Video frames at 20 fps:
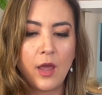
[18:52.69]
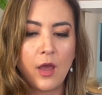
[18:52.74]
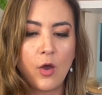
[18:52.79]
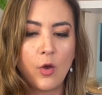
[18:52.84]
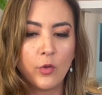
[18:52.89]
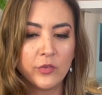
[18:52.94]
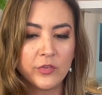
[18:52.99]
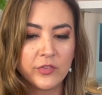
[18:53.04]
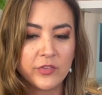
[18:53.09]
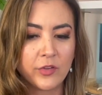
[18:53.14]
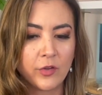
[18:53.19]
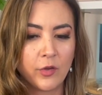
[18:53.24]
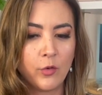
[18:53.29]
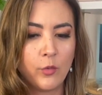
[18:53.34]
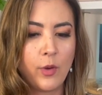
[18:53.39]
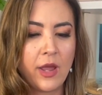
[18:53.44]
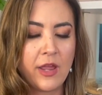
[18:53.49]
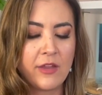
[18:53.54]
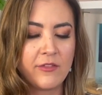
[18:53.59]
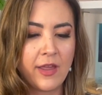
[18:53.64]

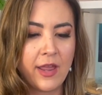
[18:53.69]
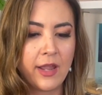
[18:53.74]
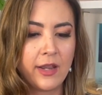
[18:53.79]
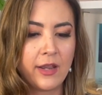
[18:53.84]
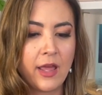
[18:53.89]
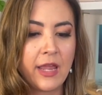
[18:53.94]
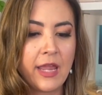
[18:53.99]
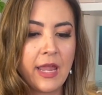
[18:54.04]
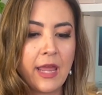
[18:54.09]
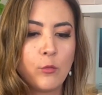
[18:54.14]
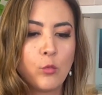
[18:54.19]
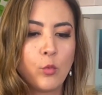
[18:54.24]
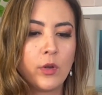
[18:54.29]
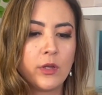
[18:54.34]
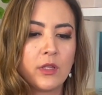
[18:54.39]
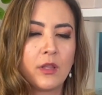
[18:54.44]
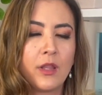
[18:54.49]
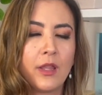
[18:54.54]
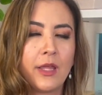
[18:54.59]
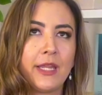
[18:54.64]
also, I had
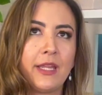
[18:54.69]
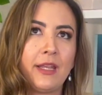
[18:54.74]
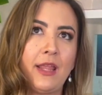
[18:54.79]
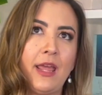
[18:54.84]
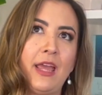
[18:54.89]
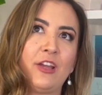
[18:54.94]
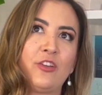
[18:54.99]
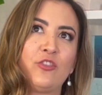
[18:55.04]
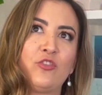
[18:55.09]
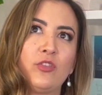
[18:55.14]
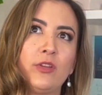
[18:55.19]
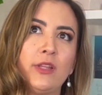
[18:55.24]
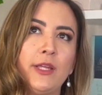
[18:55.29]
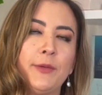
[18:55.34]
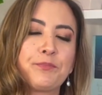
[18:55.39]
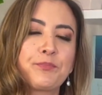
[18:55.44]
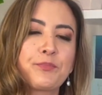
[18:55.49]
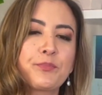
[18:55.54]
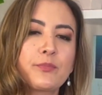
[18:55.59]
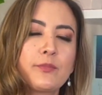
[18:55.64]
one client
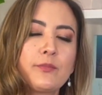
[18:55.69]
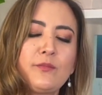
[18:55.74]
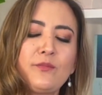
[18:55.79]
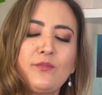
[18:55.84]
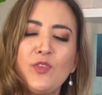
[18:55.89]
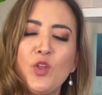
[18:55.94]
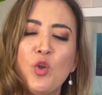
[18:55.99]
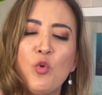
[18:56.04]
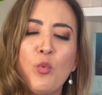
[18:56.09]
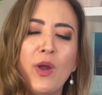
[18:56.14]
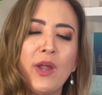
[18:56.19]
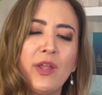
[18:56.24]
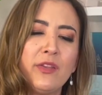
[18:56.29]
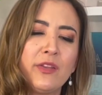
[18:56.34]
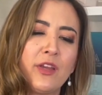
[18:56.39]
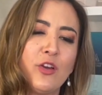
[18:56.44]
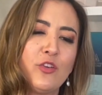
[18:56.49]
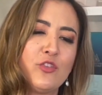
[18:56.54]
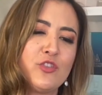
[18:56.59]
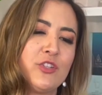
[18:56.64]
actually a while ago.